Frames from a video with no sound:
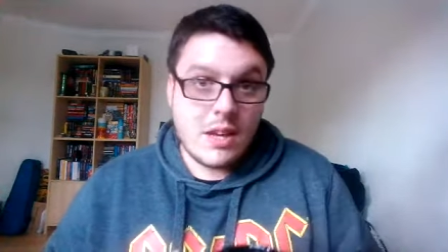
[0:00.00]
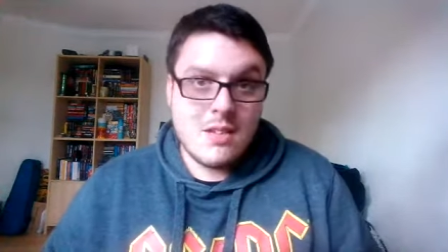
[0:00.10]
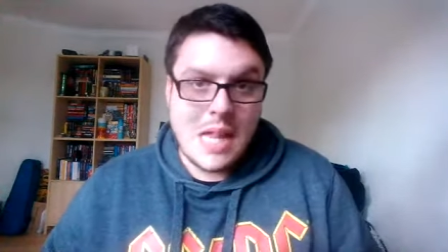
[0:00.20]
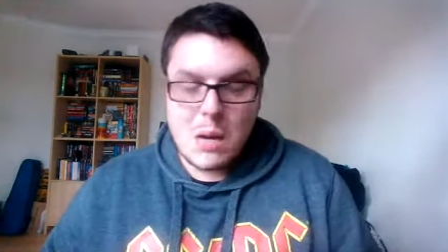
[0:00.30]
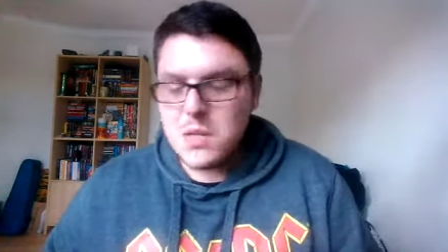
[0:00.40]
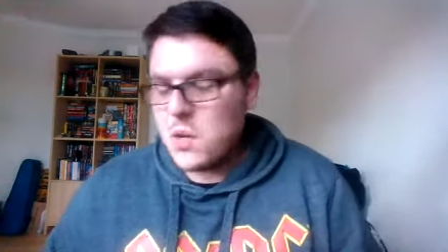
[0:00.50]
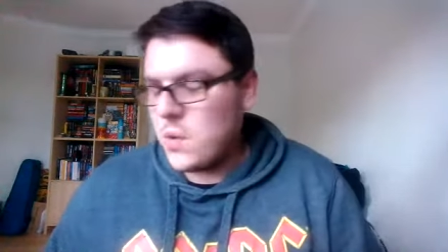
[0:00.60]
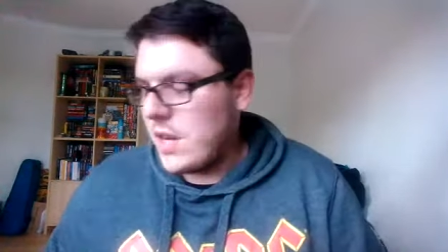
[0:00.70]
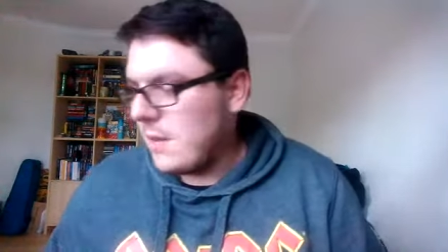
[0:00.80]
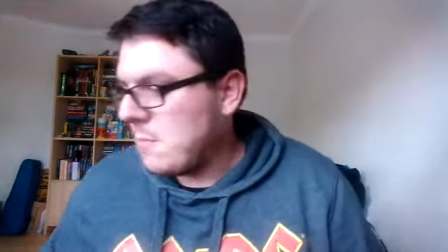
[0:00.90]
So that was
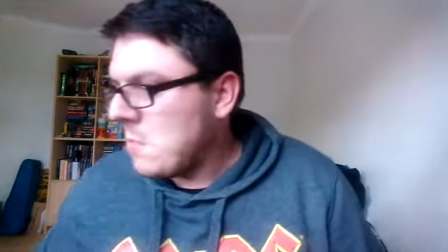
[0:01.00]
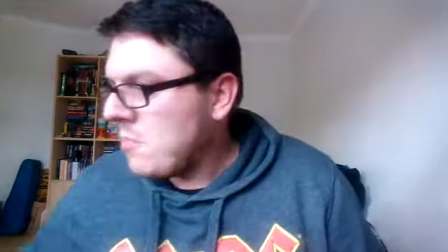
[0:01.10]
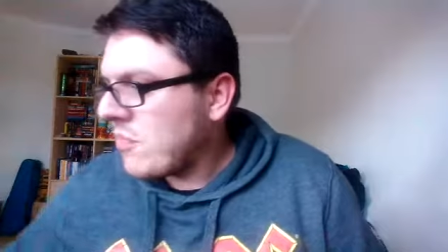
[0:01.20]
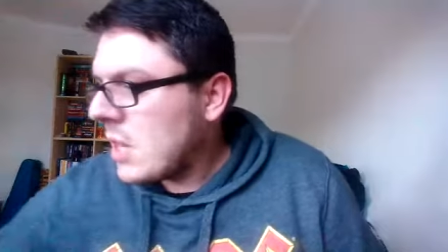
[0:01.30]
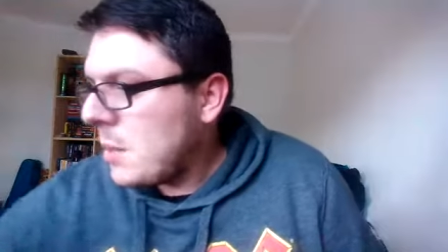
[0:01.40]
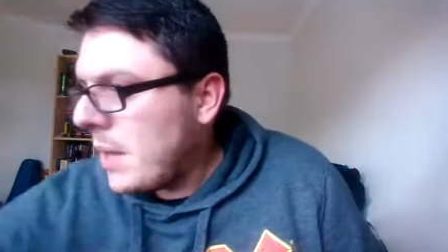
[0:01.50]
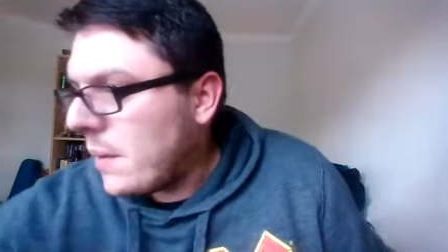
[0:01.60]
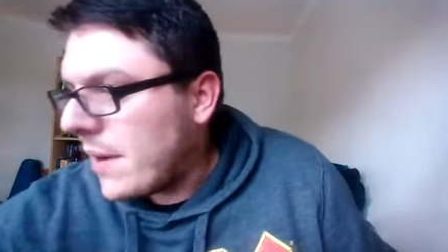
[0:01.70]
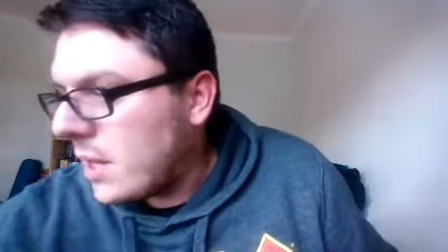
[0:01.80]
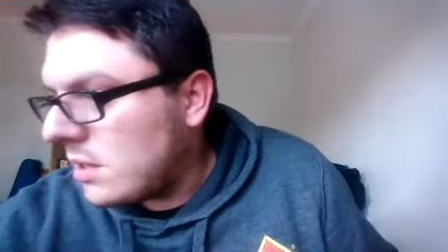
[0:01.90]
annoying. But
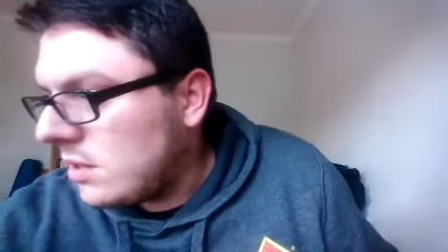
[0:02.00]
anyway,